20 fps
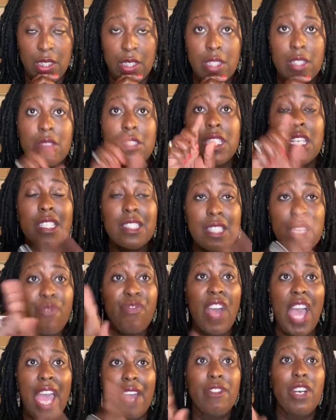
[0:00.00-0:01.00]

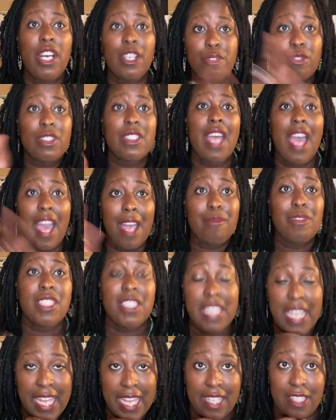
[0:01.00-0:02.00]
$6,500 times
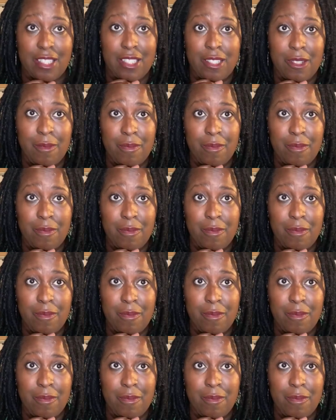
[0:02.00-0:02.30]
6.